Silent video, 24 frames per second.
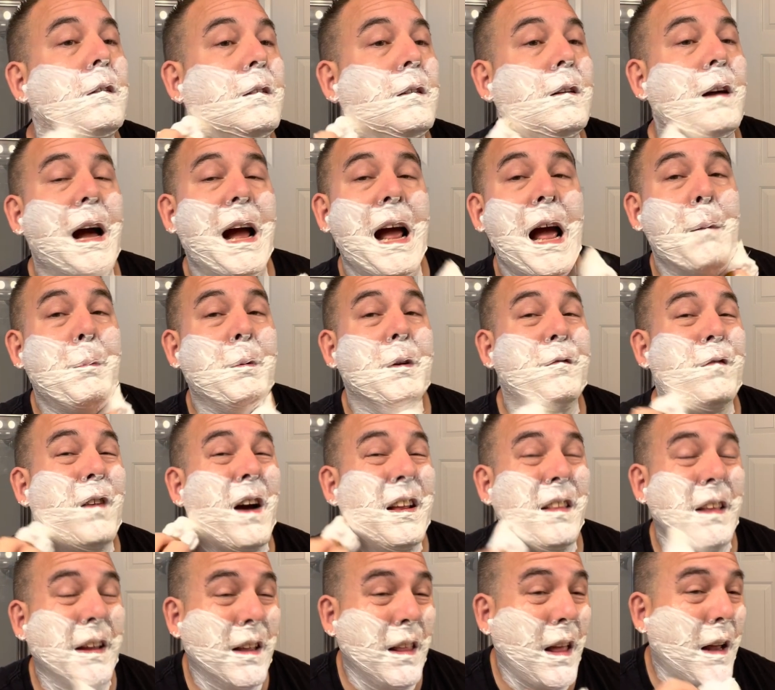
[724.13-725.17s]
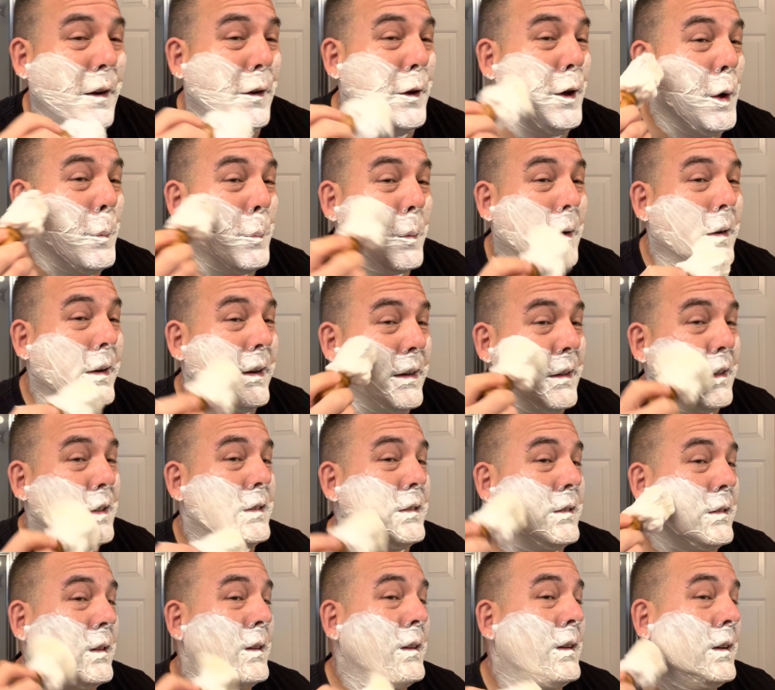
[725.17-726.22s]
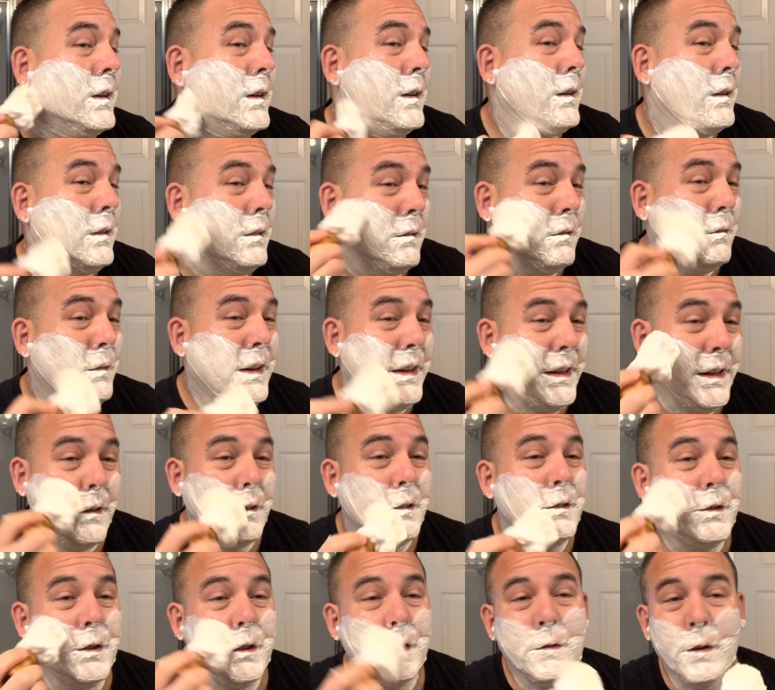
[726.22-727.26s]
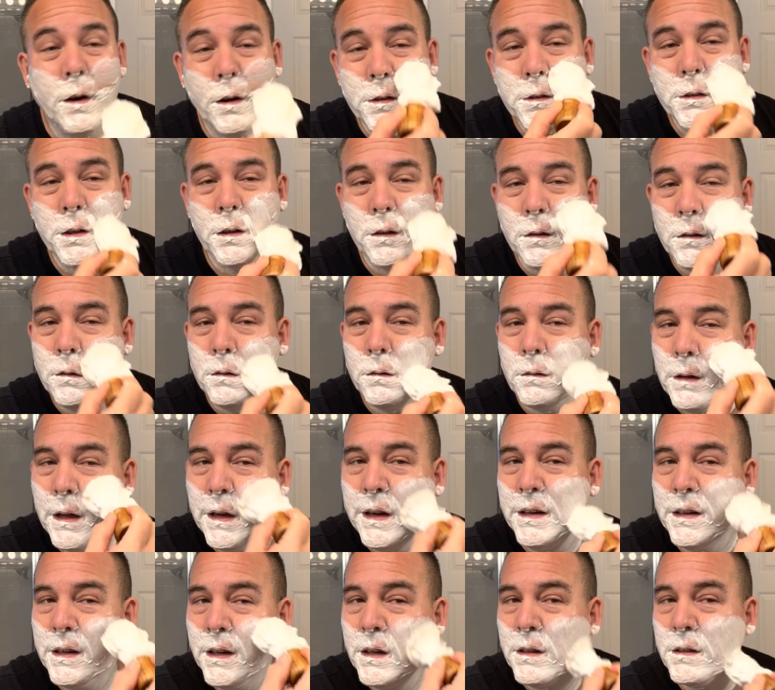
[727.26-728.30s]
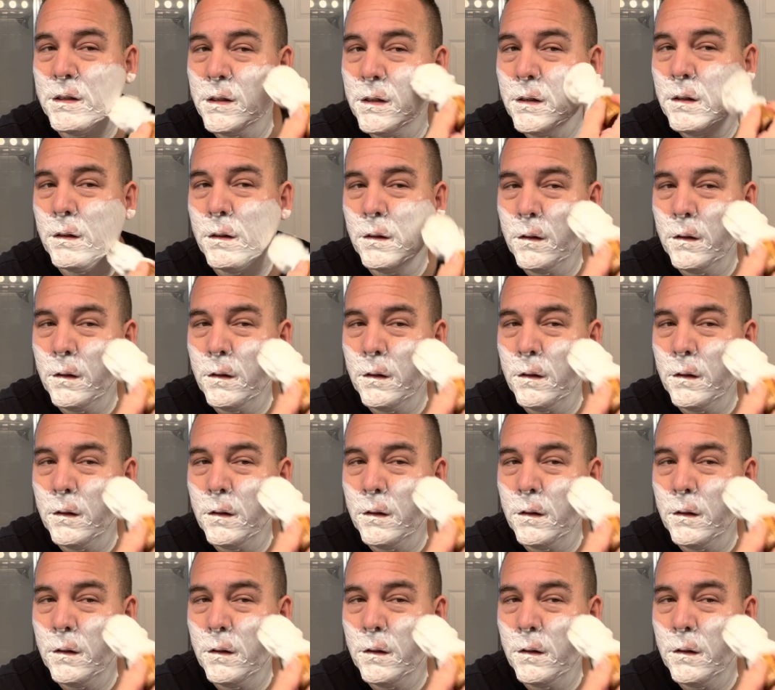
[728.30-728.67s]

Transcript: I happen to find like a lot of humor in his videos too, also, that he does.